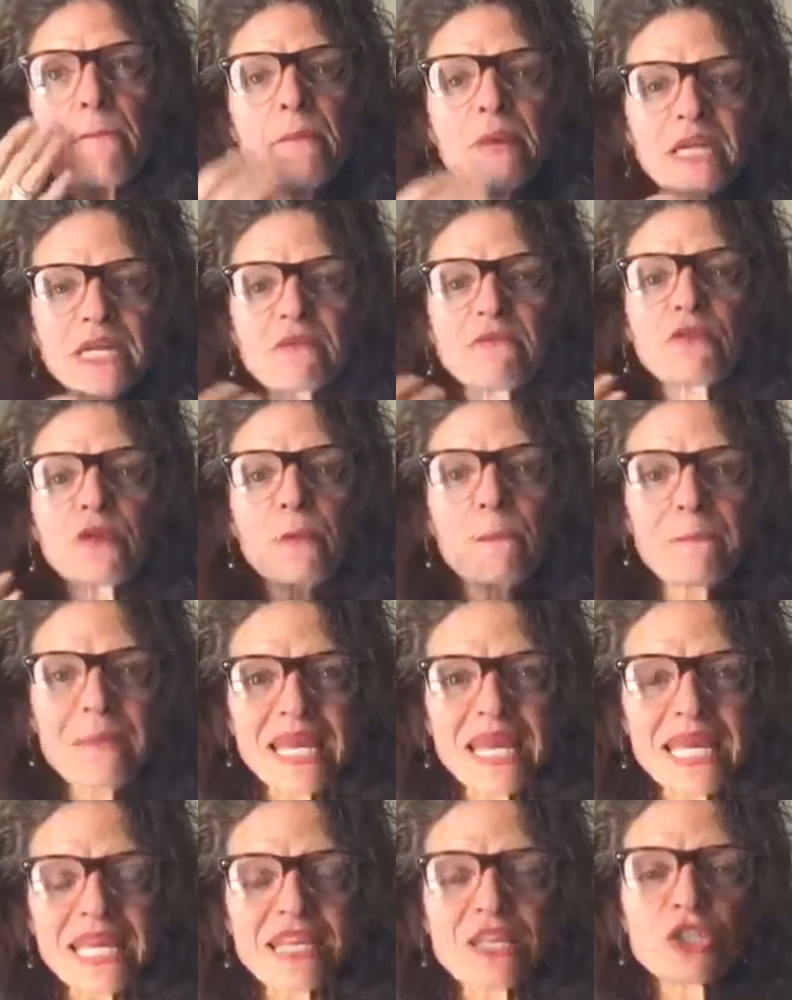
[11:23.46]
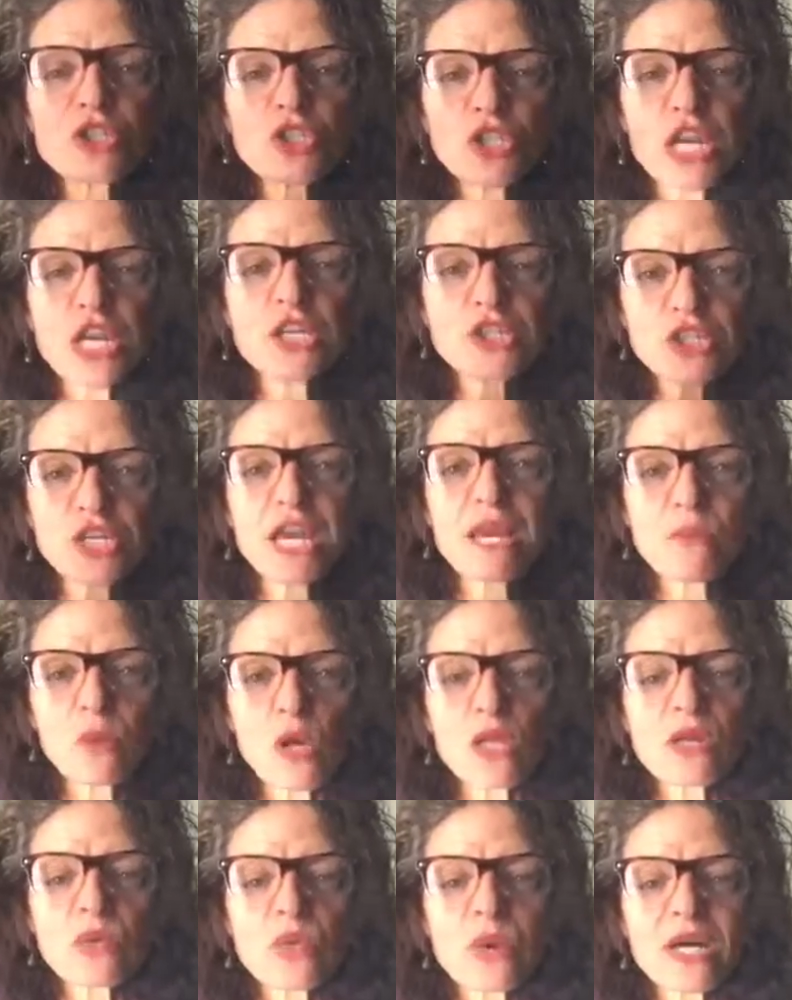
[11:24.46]
But for me, the change came
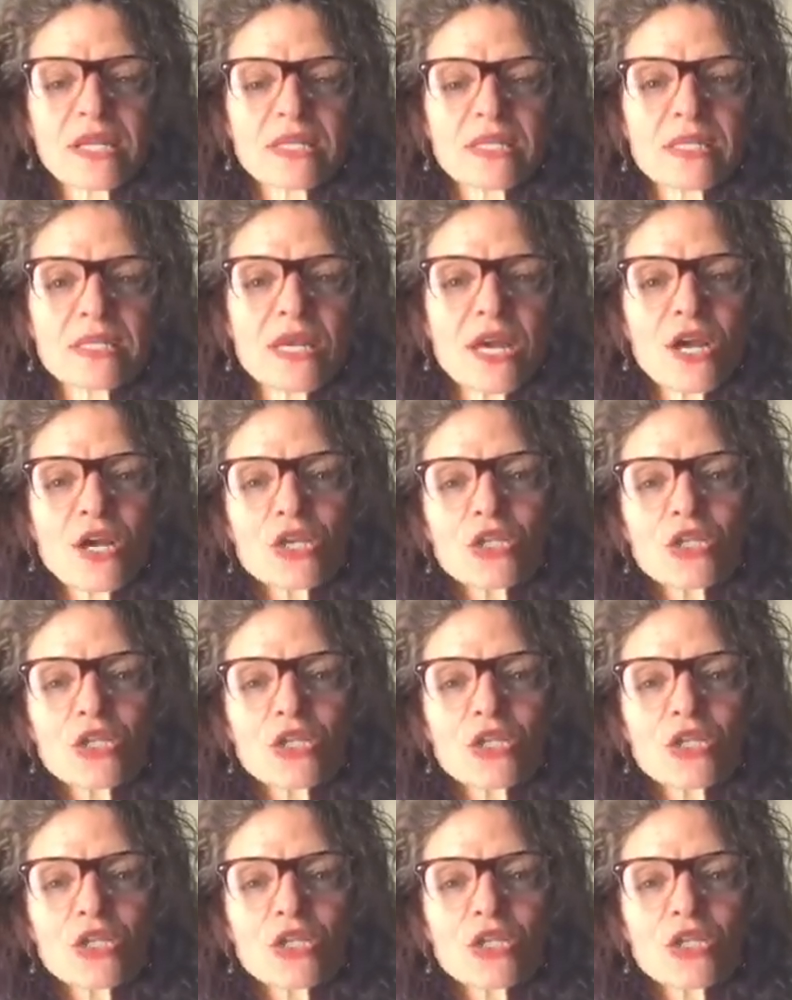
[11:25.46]
all at once.